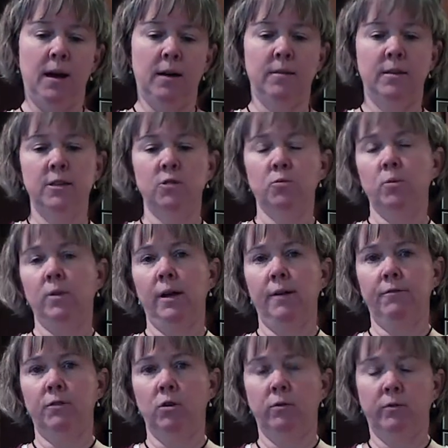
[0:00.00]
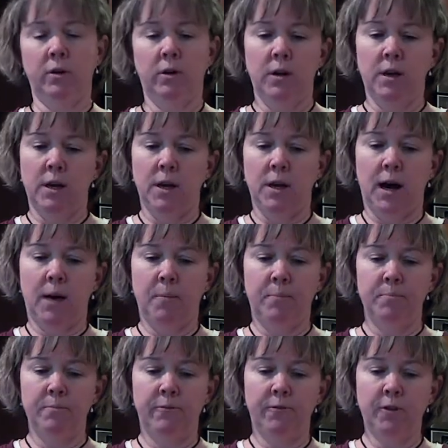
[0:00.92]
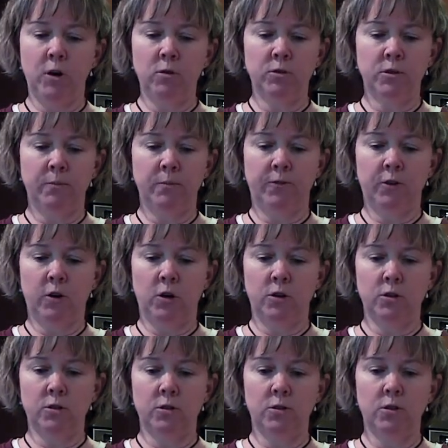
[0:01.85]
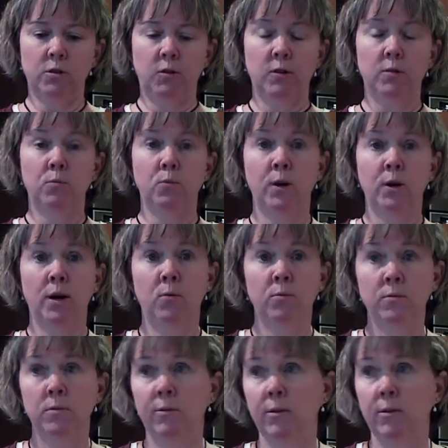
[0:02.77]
These were leftover. I froze them first. Oh